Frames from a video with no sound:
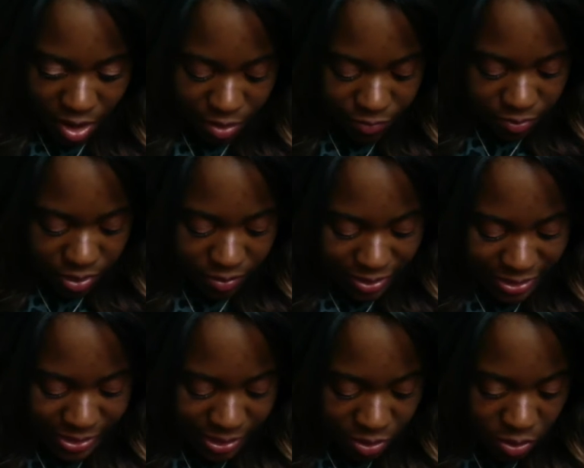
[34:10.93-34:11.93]
a few other
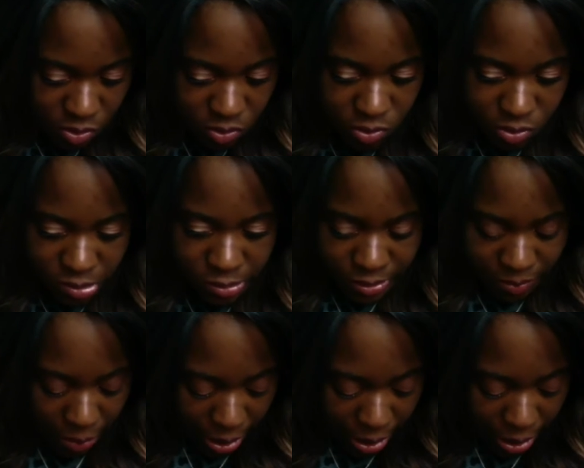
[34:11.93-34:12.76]
singles, some